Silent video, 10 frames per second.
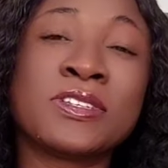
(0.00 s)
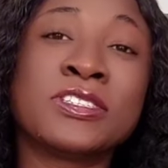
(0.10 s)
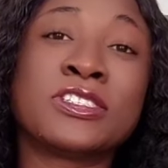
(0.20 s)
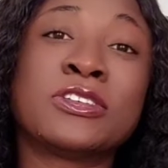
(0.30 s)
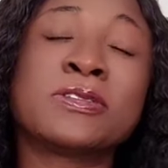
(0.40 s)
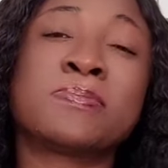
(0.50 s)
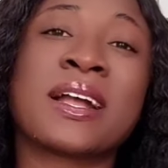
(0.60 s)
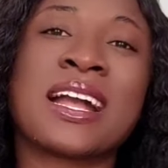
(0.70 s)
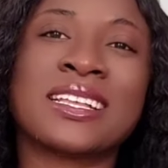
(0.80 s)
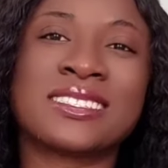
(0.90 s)
She just
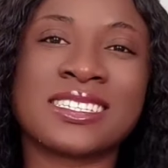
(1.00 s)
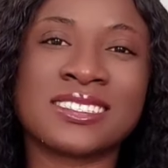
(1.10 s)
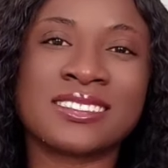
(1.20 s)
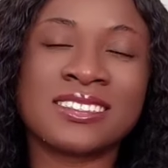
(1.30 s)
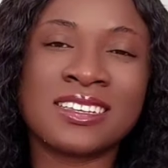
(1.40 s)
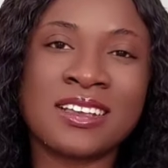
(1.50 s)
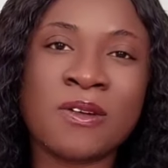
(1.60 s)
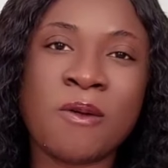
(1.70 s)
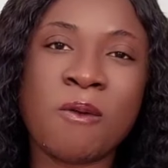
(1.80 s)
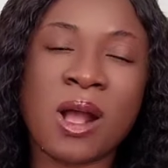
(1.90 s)
pack her things,
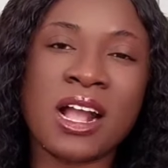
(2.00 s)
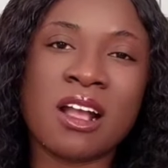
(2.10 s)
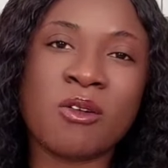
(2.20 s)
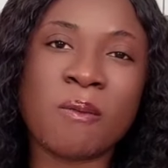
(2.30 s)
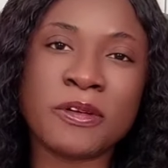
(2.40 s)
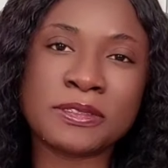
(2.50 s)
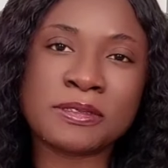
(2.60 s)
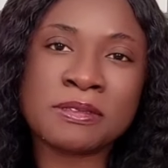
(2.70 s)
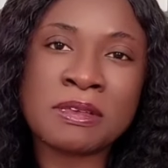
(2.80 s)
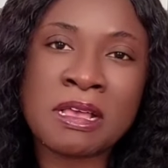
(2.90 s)
waka
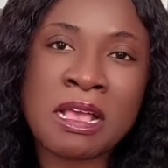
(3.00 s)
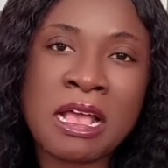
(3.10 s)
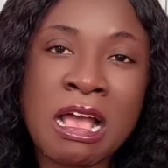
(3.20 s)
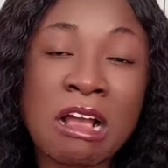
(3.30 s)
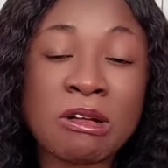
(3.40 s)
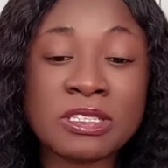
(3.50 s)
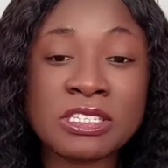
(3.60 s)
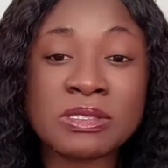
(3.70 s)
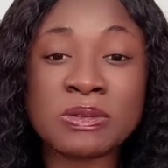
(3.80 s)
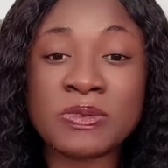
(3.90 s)
kumot.
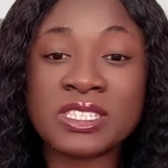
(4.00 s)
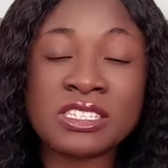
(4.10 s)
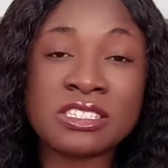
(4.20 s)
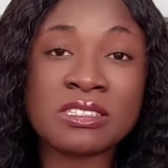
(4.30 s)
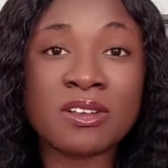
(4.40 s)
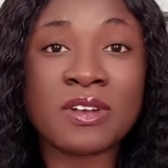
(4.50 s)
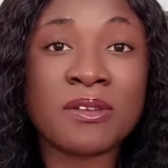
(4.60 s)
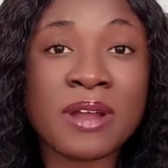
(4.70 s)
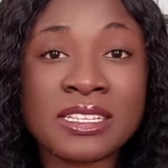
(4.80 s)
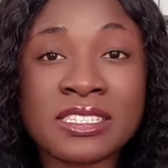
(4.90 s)
According to waiting this number
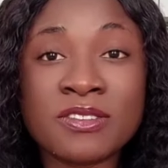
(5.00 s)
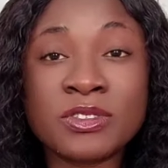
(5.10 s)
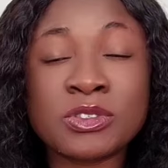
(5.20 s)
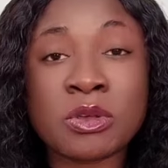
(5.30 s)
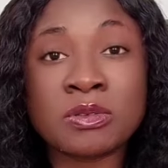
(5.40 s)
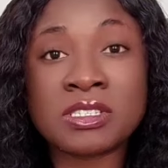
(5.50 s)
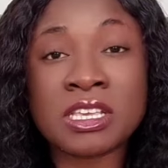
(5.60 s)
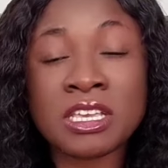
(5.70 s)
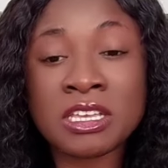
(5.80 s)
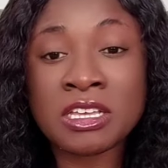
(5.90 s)
right, even talk
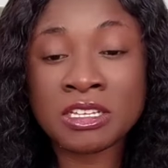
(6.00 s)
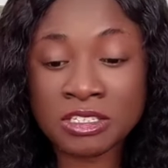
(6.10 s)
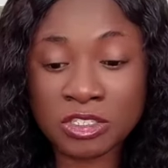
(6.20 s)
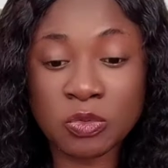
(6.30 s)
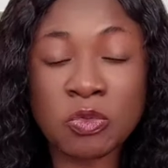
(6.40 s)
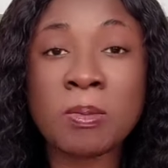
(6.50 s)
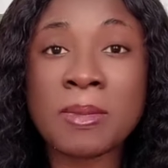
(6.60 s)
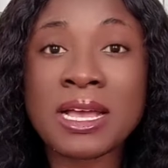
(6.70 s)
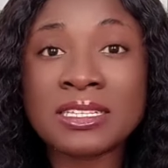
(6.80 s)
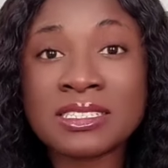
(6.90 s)
say the
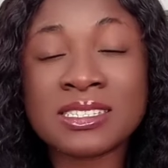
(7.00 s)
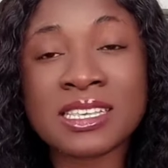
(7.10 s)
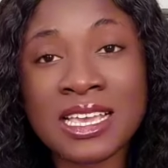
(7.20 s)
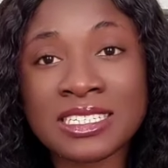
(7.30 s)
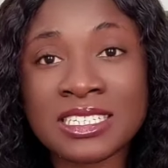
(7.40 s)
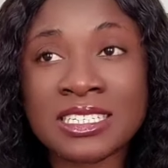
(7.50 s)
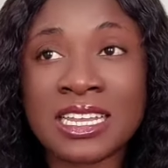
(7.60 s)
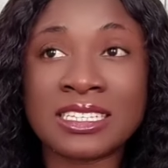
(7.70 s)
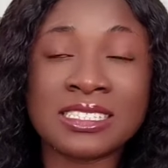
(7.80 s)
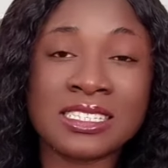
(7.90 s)
woman said
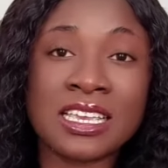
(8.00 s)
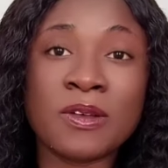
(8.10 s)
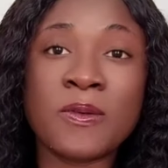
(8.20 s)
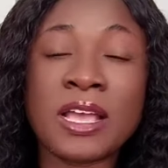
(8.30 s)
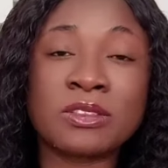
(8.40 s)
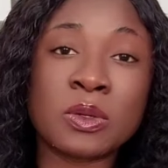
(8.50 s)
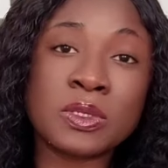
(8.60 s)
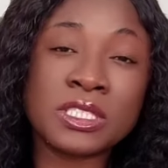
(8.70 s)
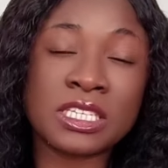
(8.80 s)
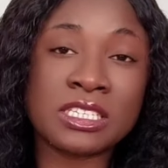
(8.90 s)
that AY
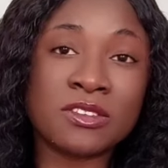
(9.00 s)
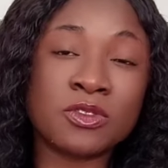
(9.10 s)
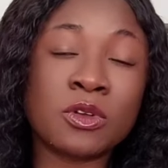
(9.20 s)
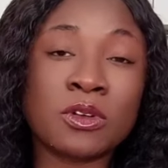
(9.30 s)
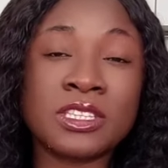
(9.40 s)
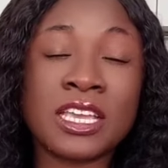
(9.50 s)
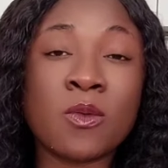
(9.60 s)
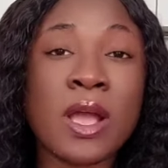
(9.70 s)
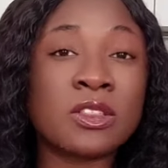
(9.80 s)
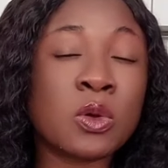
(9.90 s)
don't
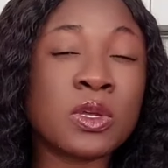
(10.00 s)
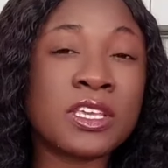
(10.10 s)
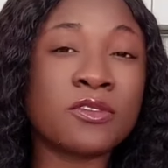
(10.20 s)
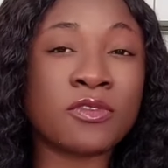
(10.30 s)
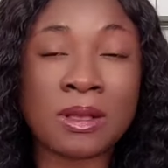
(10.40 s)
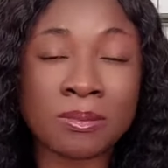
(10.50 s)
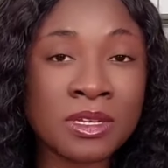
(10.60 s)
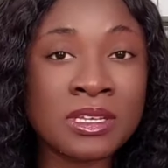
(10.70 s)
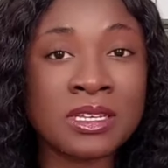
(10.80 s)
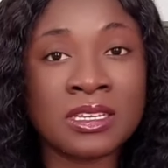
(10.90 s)
give them
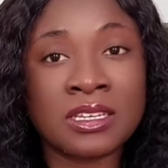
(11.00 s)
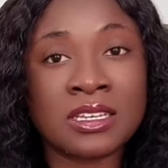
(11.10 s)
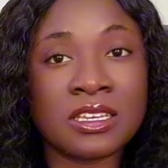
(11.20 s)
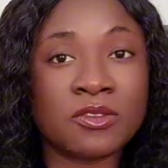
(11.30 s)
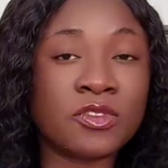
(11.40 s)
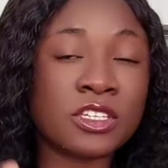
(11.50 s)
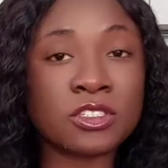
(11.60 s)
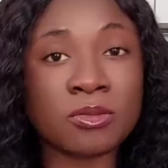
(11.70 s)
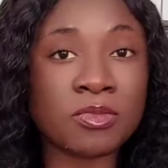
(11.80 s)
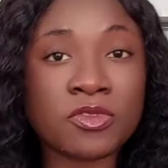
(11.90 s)

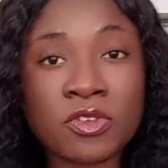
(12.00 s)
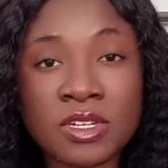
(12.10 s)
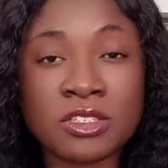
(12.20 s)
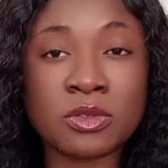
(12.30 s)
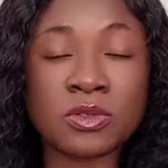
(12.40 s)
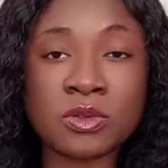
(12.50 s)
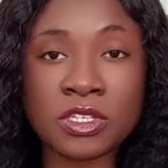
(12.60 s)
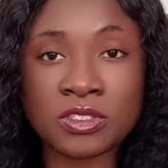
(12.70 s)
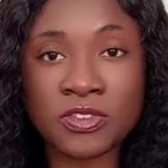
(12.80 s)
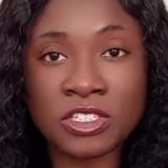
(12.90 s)
infection before. Now so
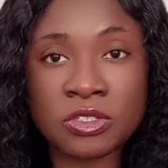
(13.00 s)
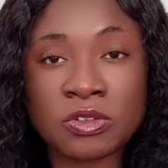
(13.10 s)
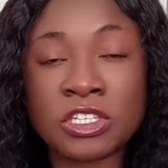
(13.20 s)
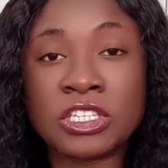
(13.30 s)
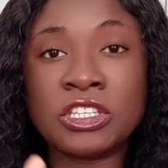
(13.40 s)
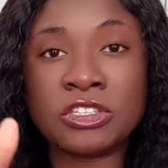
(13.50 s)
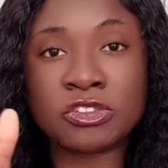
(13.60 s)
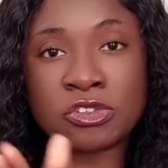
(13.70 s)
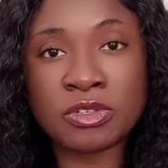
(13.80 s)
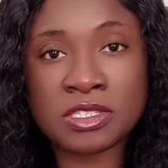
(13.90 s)
infection in the
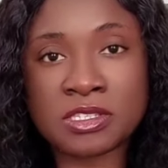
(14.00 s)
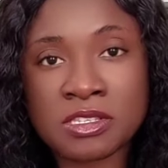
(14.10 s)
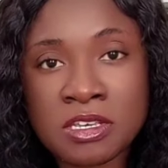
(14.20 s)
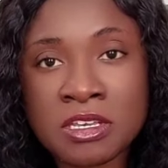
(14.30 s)
treat.